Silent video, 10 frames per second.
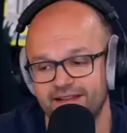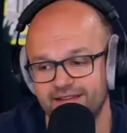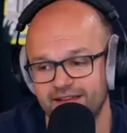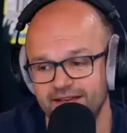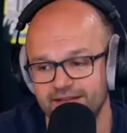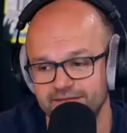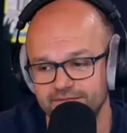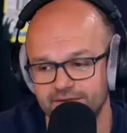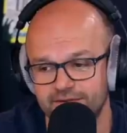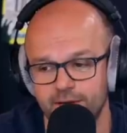guess, Ayling
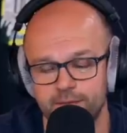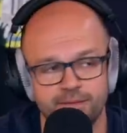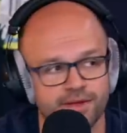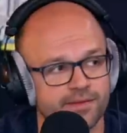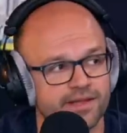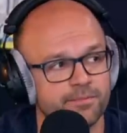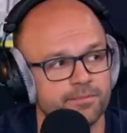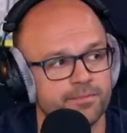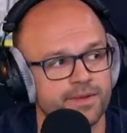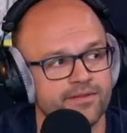and Cooper might make a
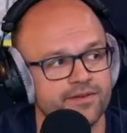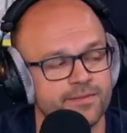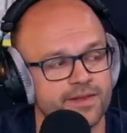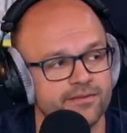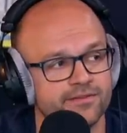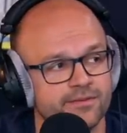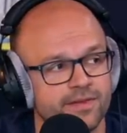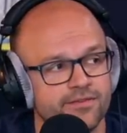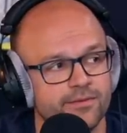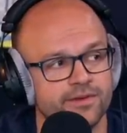bit of an appearance as
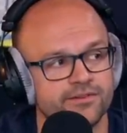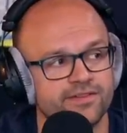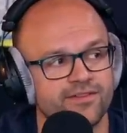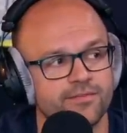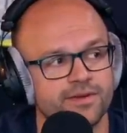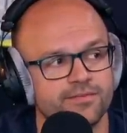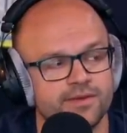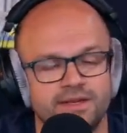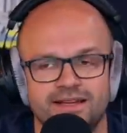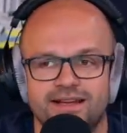well, if they want to just give him
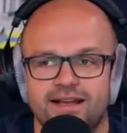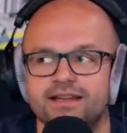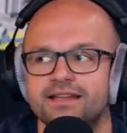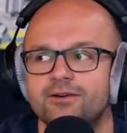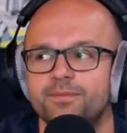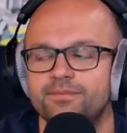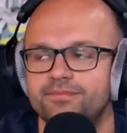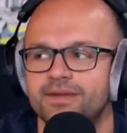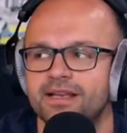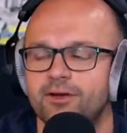a
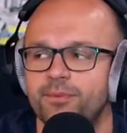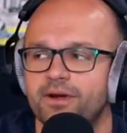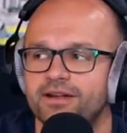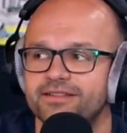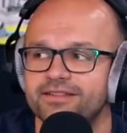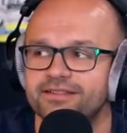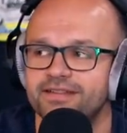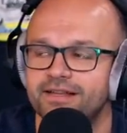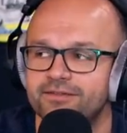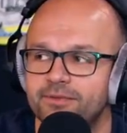little practice
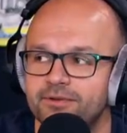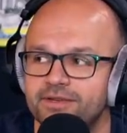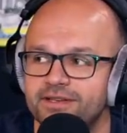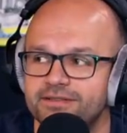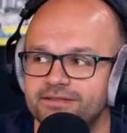ahead of Monday.